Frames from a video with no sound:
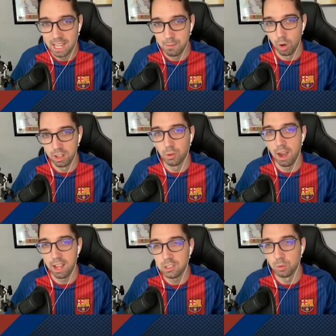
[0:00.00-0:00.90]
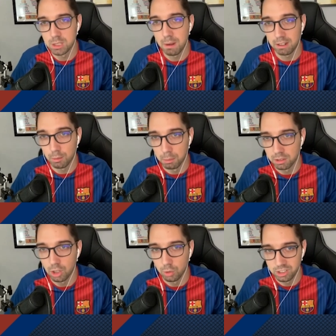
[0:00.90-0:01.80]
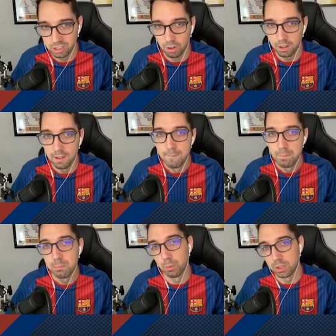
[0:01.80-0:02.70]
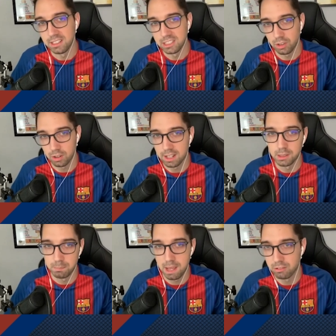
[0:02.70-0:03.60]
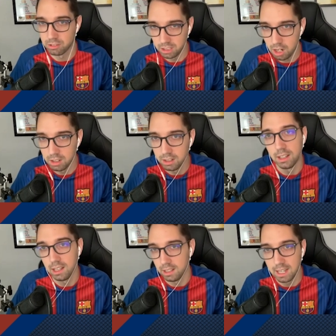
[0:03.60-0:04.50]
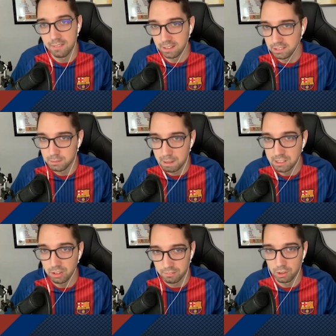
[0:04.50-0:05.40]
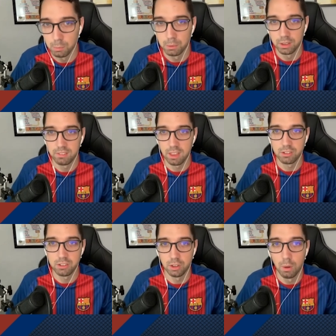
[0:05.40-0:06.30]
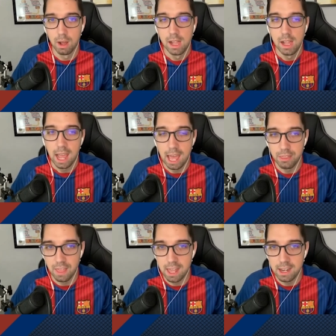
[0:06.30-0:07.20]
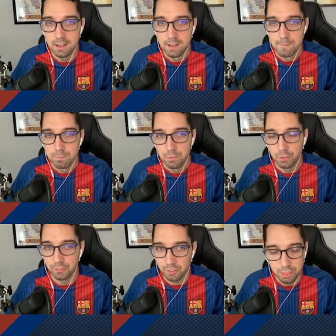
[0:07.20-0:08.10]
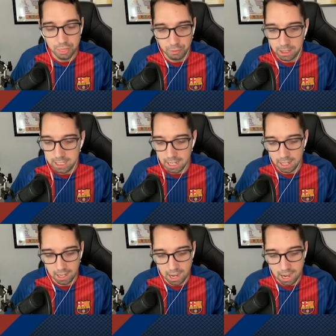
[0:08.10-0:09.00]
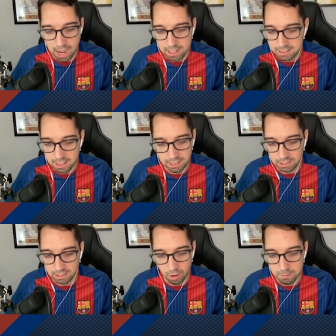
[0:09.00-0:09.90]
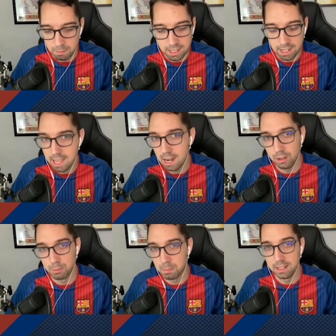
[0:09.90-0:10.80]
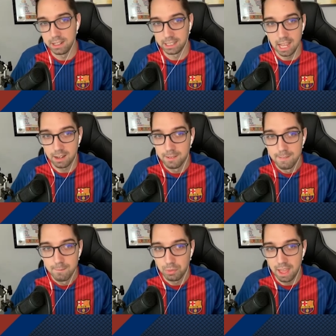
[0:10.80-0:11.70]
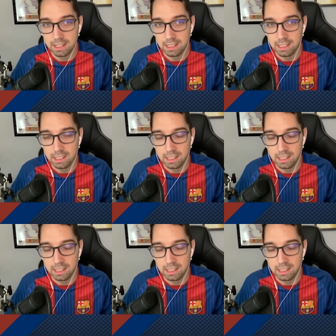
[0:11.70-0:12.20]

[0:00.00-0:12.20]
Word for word: game one. So I do expect Roberto to start but does he start next to Pedri or De Jong? Again, that's based on availability of the other two. And then for the front three, I said it on Monday and I'll repeat it again that